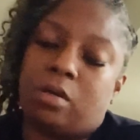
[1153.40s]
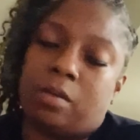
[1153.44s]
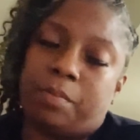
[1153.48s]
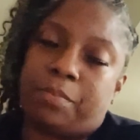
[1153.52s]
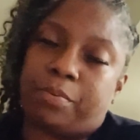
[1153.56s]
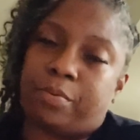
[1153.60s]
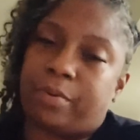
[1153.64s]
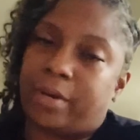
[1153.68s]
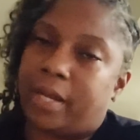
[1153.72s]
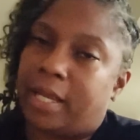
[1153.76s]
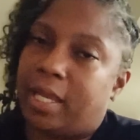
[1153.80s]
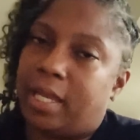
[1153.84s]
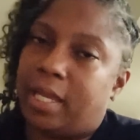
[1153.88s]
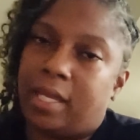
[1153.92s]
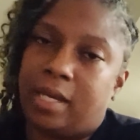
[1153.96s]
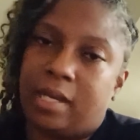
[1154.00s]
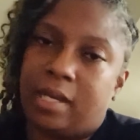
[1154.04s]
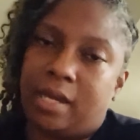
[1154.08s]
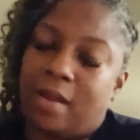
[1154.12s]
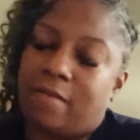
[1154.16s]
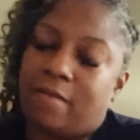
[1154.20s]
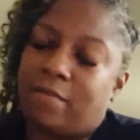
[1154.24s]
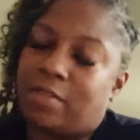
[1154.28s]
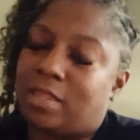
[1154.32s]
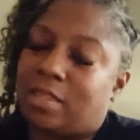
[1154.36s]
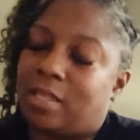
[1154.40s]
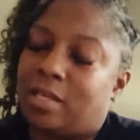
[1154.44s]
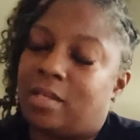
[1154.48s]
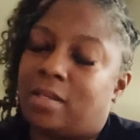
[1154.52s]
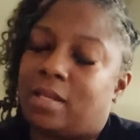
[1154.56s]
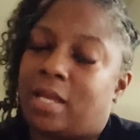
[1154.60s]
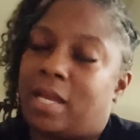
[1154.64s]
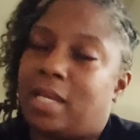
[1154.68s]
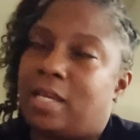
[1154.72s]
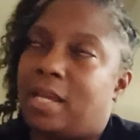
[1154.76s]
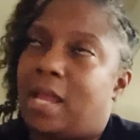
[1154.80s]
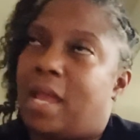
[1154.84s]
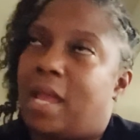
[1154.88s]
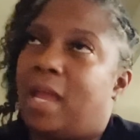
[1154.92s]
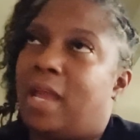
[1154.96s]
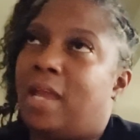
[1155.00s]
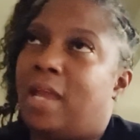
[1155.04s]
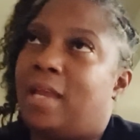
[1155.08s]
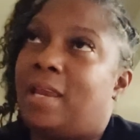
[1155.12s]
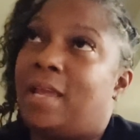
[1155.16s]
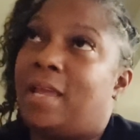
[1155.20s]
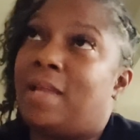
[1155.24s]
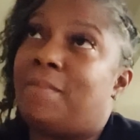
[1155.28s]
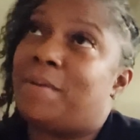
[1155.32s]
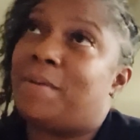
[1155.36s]
printing and everything like that,
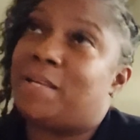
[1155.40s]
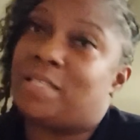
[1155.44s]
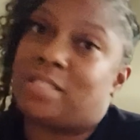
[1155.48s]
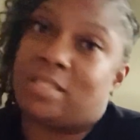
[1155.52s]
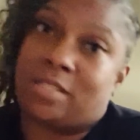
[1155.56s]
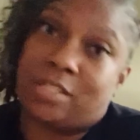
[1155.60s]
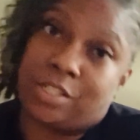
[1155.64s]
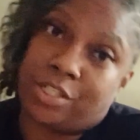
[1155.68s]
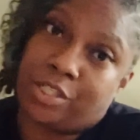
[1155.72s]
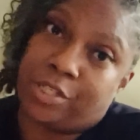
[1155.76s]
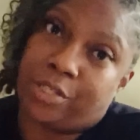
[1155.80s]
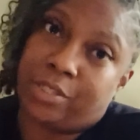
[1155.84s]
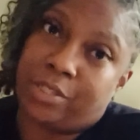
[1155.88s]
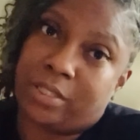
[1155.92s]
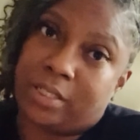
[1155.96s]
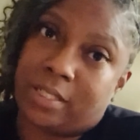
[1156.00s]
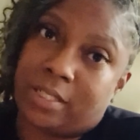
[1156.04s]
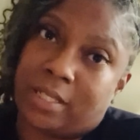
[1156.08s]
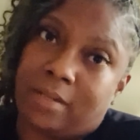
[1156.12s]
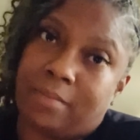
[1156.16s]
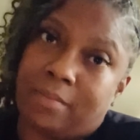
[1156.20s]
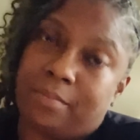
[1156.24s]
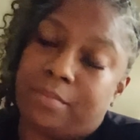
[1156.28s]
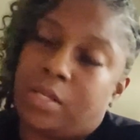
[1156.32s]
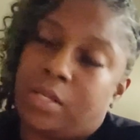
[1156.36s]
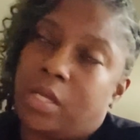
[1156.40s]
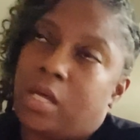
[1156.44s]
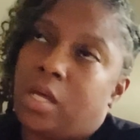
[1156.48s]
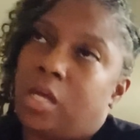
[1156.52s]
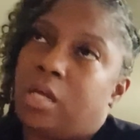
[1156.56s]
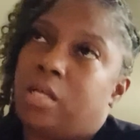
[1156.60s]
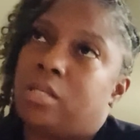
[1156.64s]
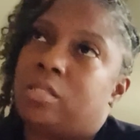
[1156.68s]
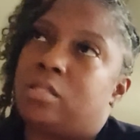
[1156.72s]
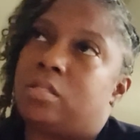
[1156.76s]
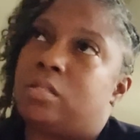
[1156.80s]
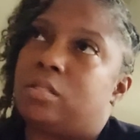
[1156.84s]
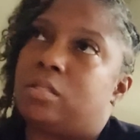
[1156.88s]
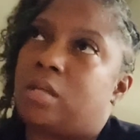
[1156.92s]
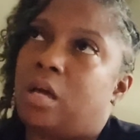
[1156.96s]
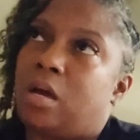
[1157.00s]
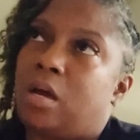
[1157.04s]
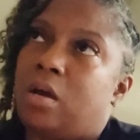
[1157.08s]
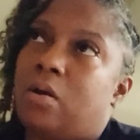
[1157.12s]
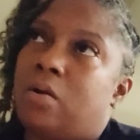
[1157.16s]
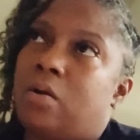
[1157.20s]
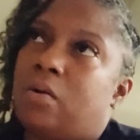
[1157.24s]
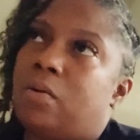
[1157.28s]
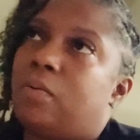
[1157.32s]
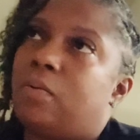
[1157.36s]
and they messed the shirts up.
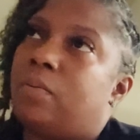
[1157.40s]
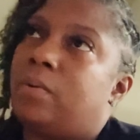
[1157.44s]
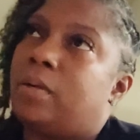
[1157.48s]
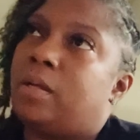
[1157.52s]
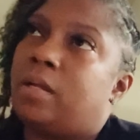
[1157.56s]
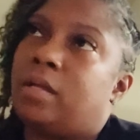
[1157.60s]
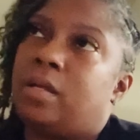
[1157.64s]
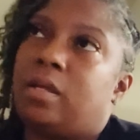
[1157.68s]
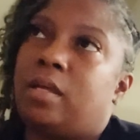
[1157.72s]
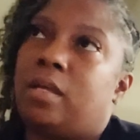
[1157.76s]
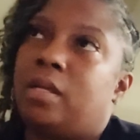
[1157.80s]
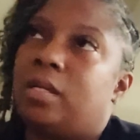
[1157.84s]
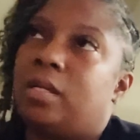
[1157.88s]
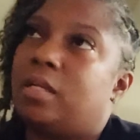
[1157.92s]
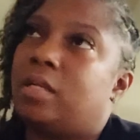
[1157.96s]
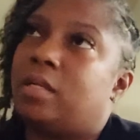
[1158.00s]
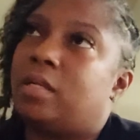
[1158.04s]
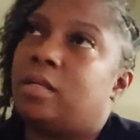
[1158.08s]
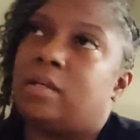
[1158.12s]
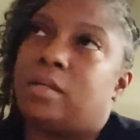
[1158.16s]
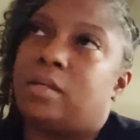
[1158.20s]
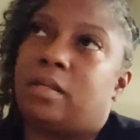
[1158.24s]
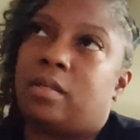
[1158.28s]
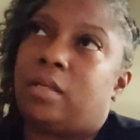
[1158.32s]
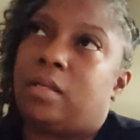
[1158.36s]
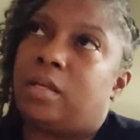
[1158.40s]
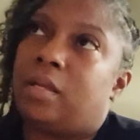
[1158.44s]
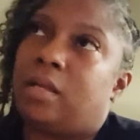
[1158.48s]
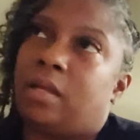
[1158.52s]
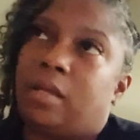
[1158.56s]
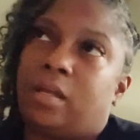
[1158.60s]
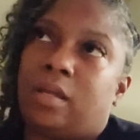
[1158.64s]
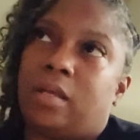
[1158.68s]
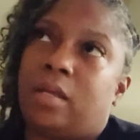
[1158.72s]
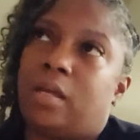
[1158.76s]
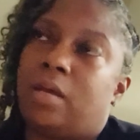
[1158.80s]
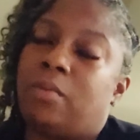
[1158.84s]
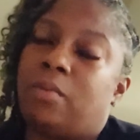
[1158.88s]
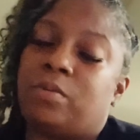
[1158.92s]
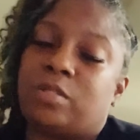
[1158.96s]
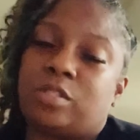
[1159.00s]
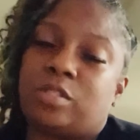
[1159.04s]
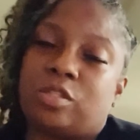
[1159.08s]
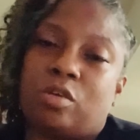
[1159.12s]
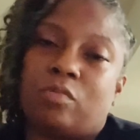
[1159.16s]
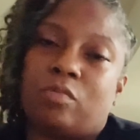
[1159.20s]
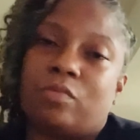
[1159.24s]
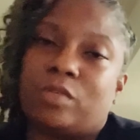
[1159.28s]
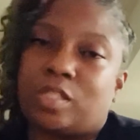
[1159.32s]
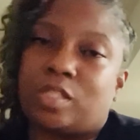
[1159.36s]
So it was
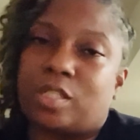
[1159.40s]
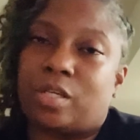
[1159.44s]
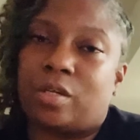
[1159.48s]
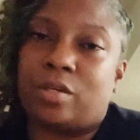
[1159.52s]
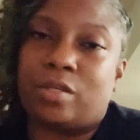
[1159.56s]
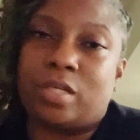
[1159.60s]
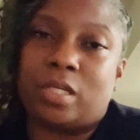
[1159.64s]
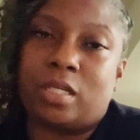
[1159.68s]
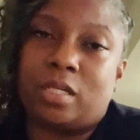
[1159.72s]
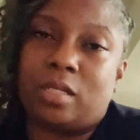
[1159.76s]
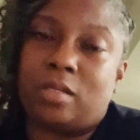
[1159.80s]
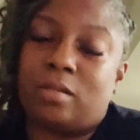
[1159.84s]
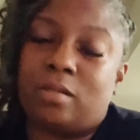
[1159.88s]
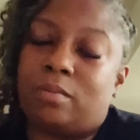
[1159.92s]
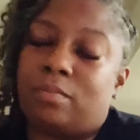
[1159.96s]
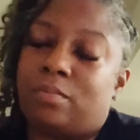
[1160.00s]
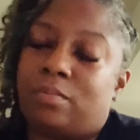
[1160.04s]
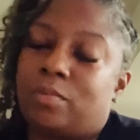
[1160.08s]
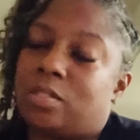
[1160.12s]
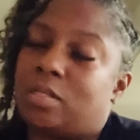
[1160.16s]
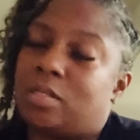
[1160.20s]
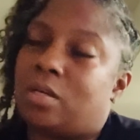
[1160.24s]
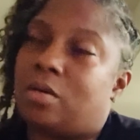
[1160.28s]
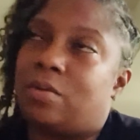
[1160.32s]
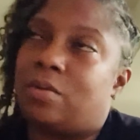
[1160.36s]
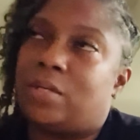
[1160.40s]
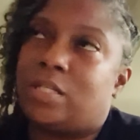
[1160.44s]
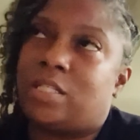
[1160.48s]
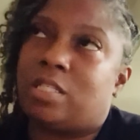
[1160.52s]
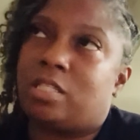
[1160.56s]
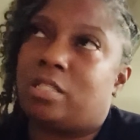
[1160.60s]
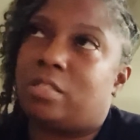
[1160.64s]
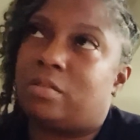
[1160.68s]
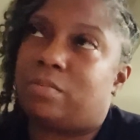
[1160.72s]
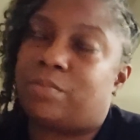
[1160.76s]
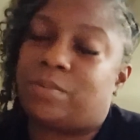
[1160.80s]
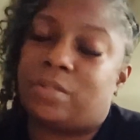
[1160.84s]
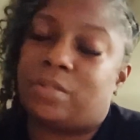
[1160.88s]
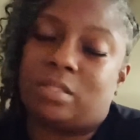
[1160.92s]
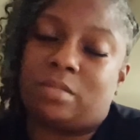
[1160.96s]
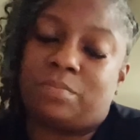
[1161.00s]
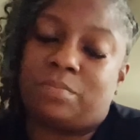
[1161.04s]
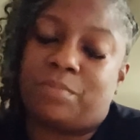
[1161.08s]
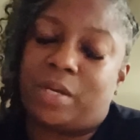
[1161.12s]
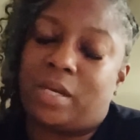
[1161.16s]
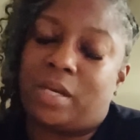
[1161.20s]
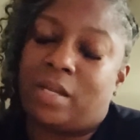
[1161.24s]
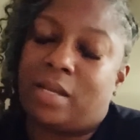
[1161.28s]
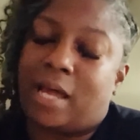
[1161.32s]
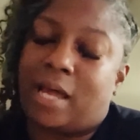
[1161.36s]
no returning them, so it just was
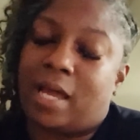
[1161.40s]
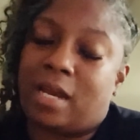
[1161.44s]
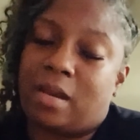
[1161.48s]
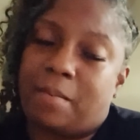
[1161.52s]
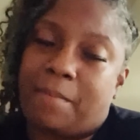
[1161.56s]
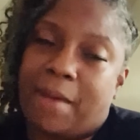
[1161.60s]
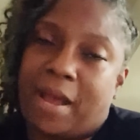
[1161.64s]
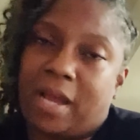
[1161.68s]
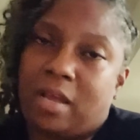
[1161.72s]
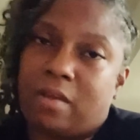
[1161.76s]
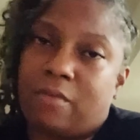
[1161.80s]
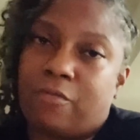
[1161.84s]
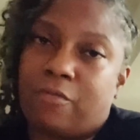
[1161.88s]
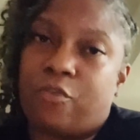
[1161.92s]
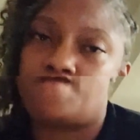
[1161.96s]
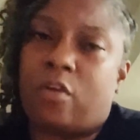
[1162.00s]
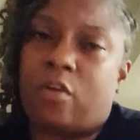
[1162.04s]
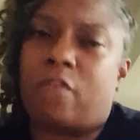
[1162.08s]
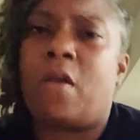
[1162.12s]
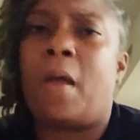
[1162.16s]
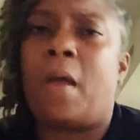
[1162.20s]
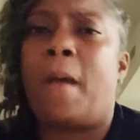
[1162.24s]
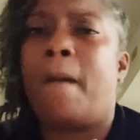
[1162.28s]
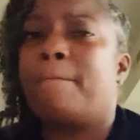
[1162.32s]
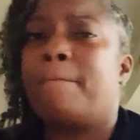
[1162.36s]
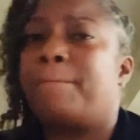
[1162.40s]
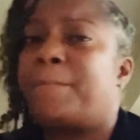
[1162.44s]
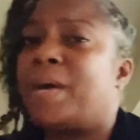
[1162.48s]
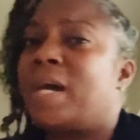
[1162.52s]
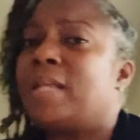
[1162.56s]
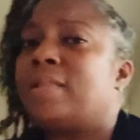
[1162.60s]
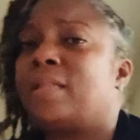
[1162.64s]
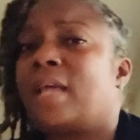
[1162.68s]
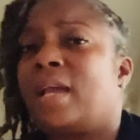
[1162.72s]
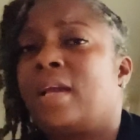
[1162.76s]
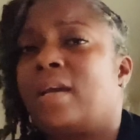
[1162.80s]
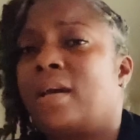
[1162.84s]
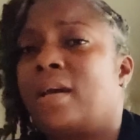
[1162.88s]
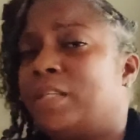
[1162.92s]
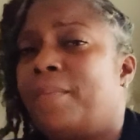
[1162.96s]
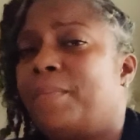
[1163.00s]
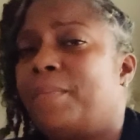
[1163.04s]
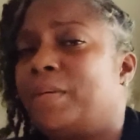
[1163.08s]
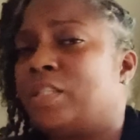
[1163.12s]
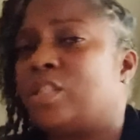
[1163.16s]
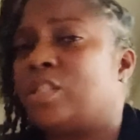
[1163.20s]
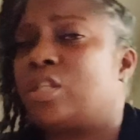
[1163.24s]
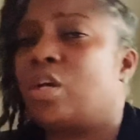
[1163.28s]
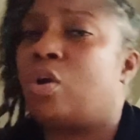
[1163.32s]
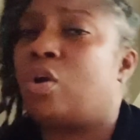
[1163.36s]
been a lot of back and forth. But they
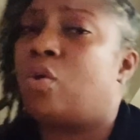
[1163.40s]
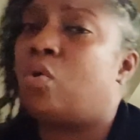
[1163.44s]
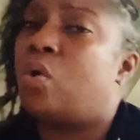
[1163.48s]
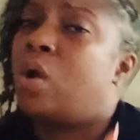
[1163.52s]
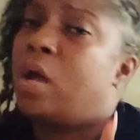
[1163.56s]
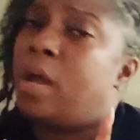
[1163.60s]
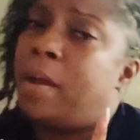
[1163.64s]
coming, so